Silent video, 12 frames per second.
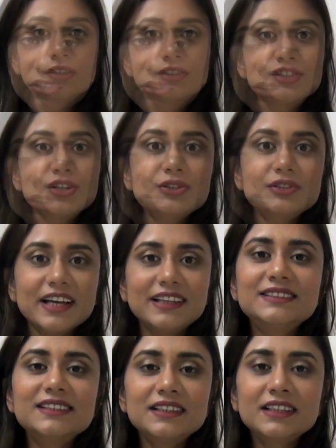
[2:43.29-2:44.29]
So
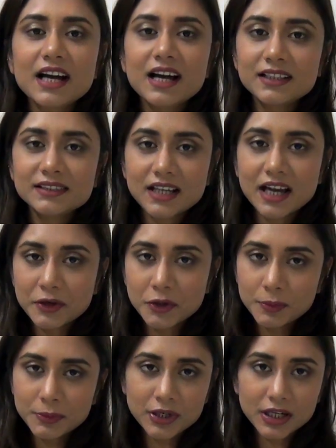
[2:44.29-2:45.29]
that's it guys. I
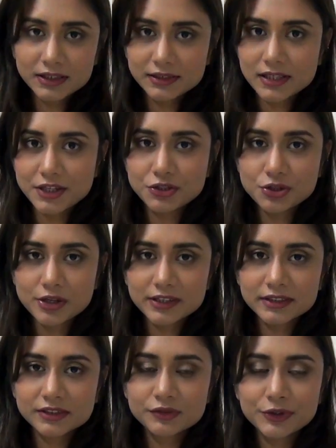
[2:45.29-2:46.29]
hope you guys enjoy
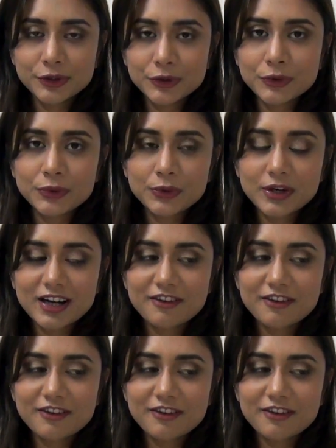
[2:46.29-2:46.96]
this video.